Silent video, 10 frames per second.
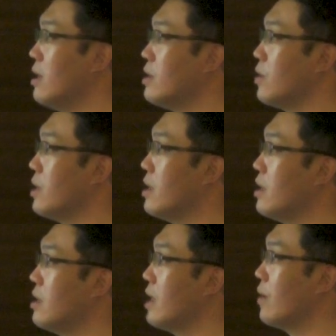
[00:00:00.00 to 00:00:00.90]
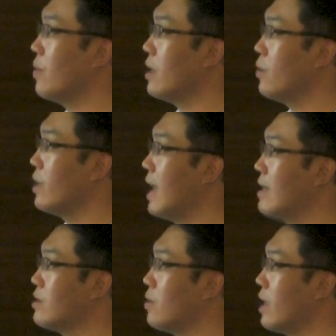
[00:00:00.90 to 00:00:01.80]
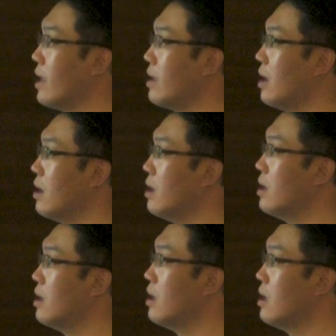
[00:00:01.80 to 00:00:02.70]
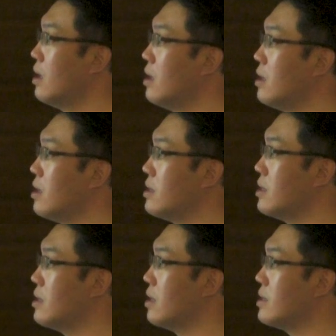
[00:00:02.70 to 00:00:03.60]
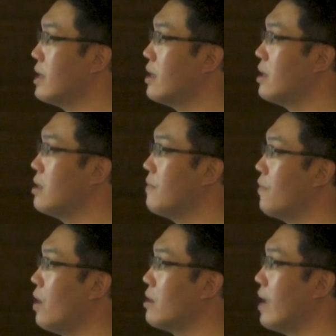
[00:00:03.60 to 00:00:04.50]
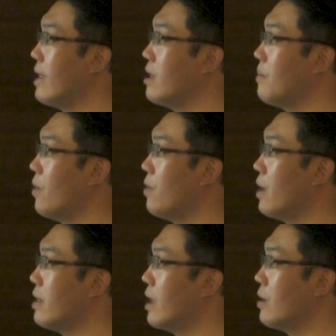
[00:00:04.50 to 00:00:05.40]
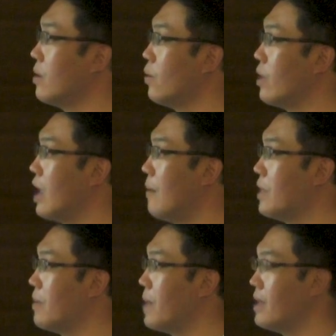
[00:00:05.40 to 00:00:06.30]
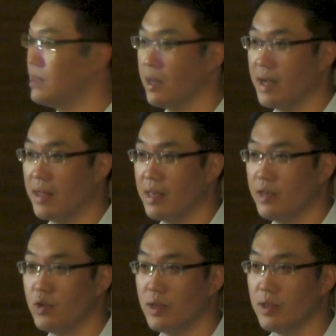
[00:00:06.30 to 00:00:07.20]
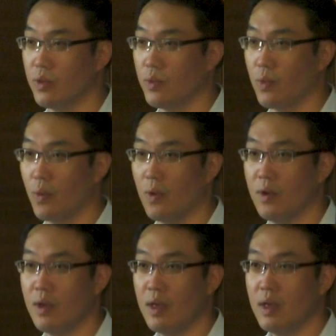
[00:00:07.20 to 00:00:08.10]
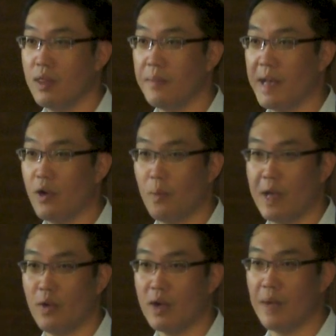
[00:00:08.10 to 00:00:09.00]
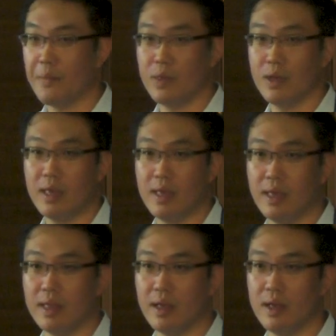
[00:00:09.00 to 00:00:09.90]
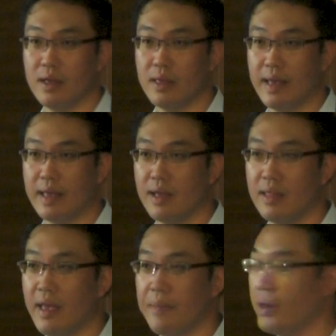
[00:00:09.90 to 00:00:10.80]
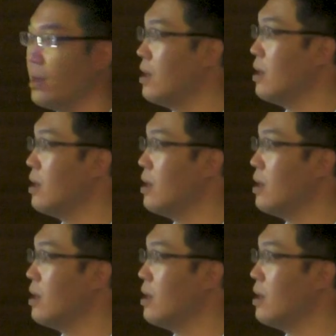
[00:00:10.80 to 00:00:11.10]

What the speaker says: So here, we isolate the sequence from the animal, and then we optimize the condition to grow the microbiome community in the lab.